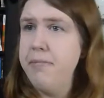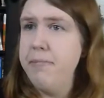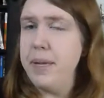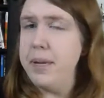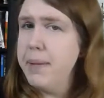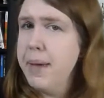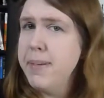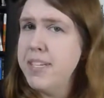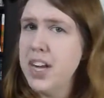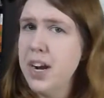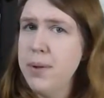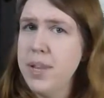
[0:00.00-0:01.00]
but maybe
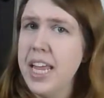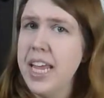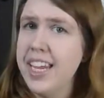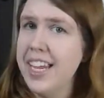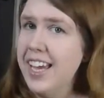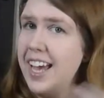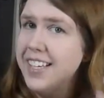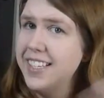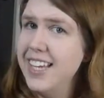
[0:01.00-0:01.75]
start with, like, yes,